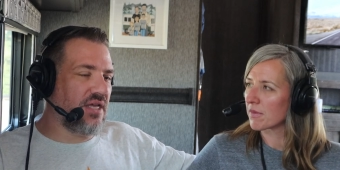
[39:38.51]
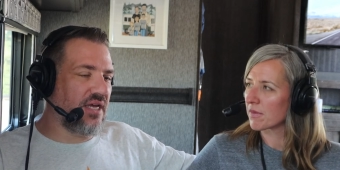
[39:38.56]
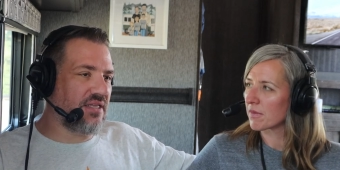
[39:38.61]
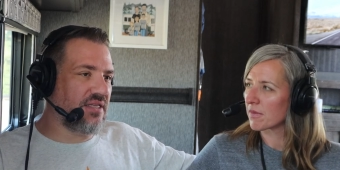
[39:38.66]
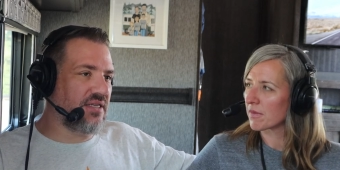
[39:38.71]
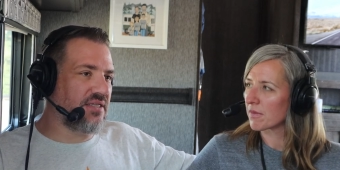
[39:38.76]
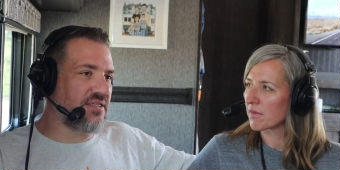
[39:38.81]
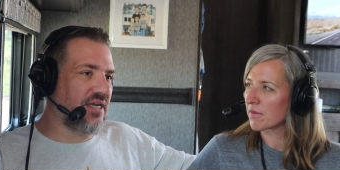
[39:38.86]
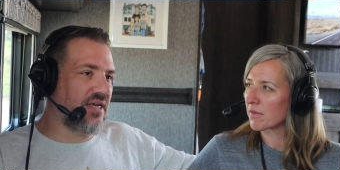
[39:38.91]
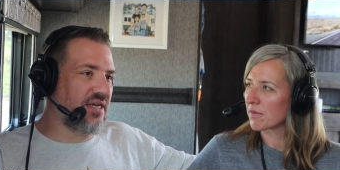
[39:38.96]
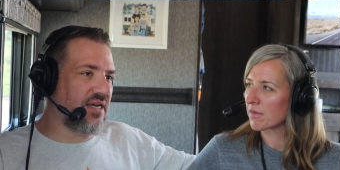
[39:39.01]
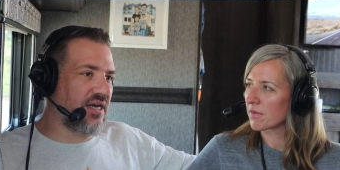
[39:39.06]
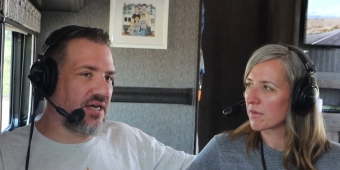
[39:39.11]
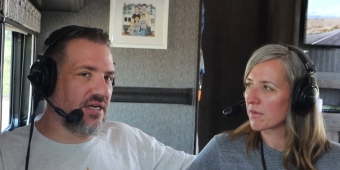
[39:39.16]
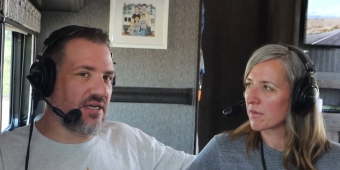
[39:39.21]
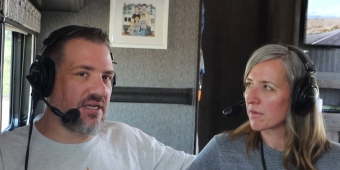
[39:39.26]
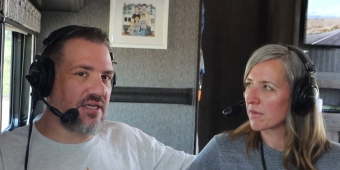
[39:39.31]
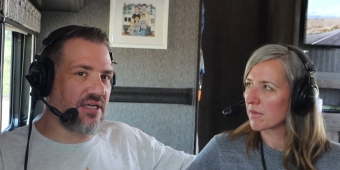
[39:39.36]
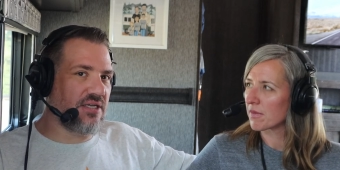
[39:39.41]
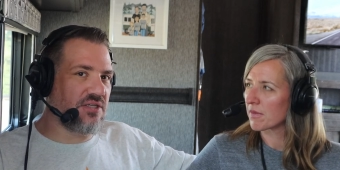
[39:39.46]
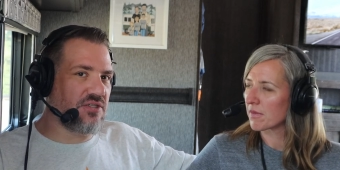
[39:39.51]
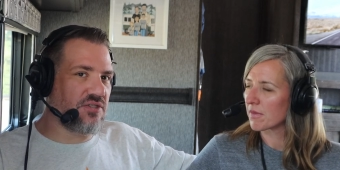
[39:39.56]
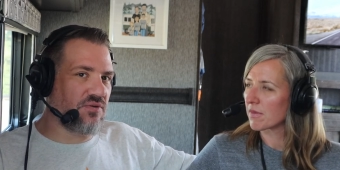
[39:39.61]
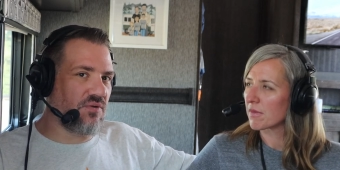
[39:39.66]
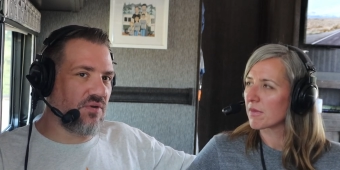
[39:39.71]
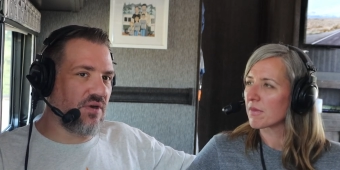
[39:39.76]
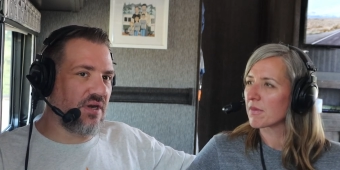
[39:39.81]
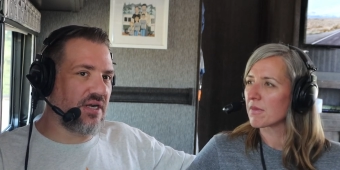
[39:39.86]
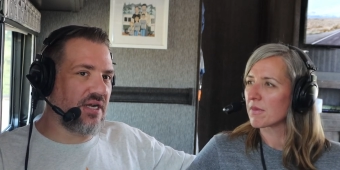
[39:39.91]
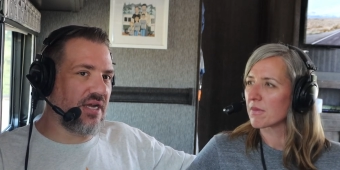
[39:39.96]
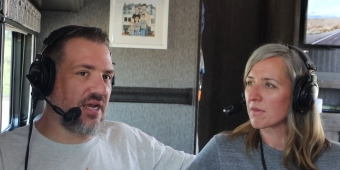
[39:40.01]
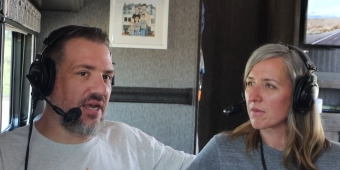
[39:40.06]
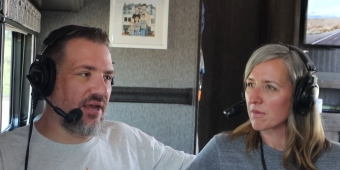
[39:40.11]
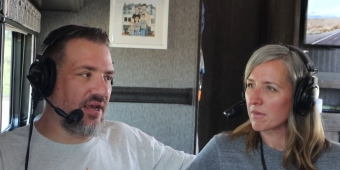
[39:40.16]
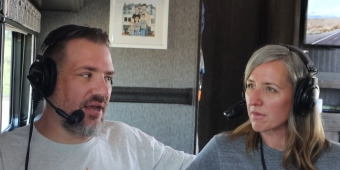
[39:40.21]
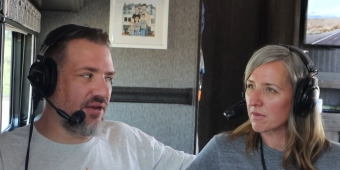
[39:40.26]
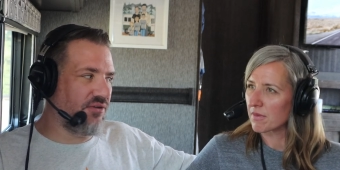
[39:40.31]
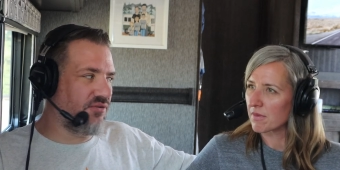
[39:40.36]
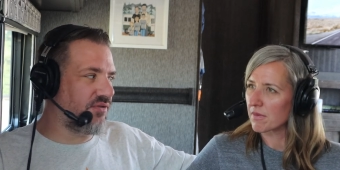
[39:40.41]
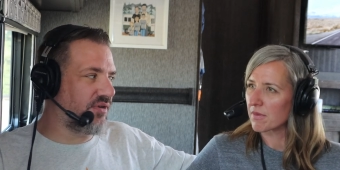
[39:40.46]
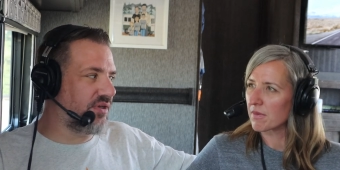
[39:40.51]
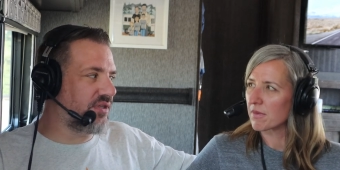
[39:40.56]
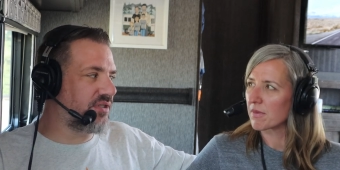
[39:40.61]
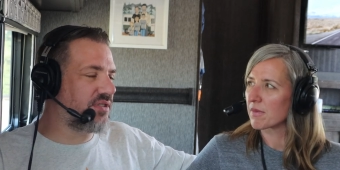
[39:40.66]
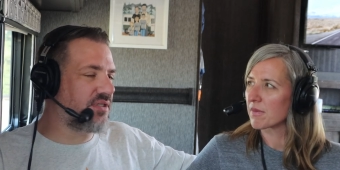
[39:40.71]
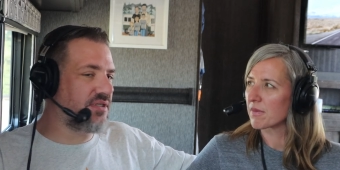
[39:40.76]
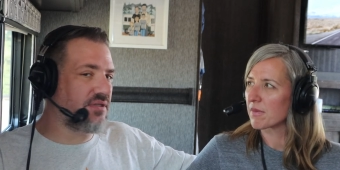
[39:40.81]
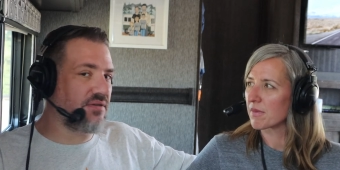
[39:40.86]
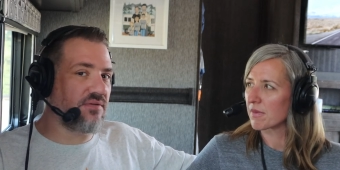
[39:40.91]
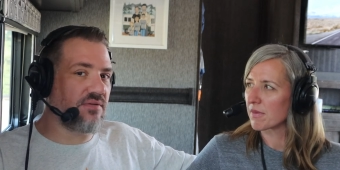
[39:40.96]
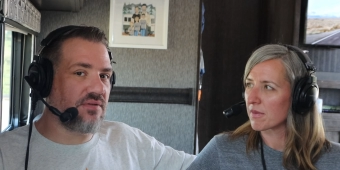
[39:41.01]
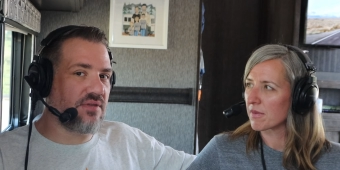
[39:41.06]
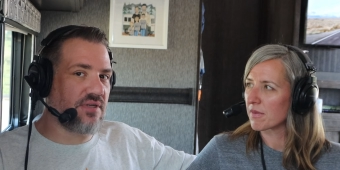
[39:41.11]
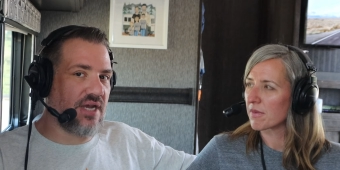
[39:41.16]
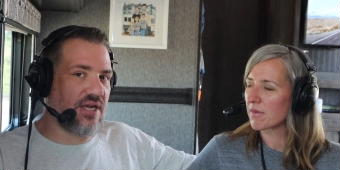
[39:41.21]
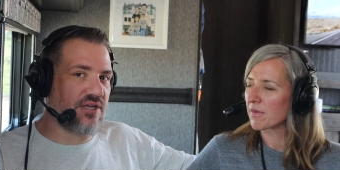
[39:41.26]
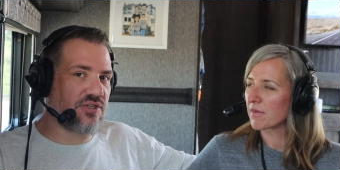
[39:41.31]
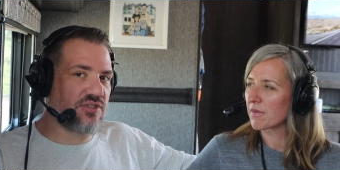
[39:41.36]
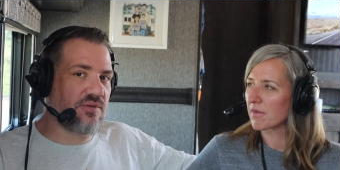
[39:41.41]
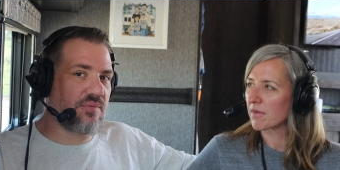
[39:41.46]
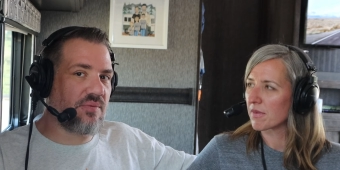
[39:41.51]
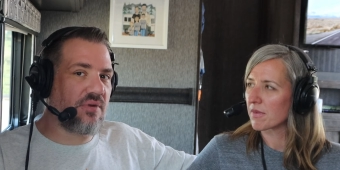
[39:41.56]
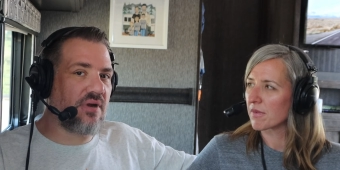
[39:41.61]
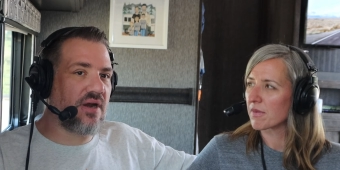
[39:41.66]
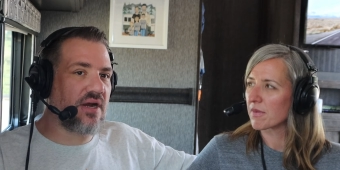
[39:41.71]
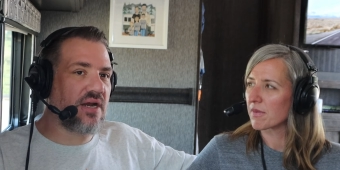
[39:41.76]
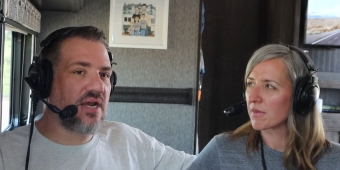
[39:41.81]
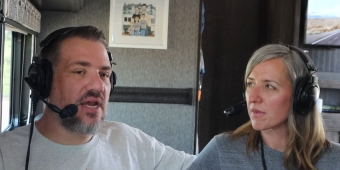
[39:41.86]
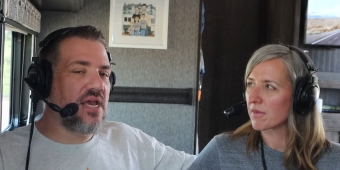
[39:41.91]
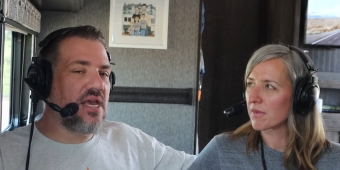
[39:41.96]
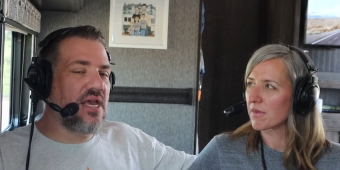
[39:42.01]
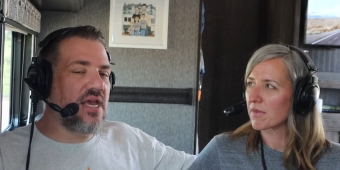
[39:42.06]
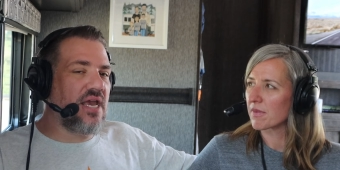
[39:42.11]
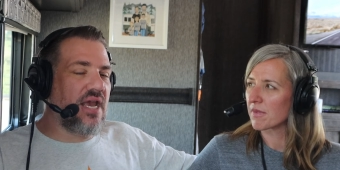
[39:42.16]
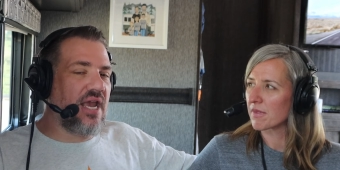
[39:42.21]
Speaker 1: like this iconic historic entrance to the national park.